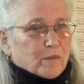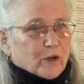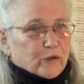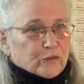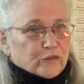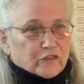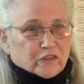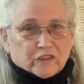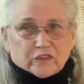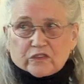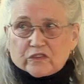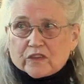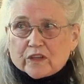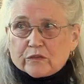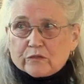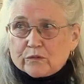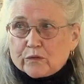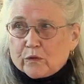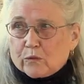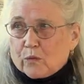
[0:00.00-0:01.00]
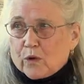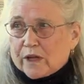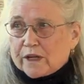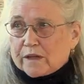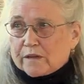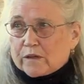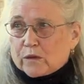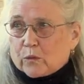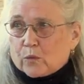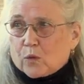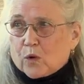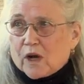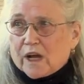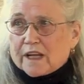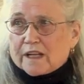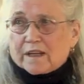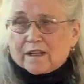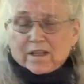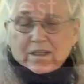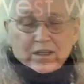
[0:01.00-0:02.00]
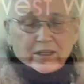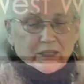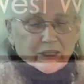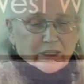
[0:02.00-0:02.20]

most successful one and the one.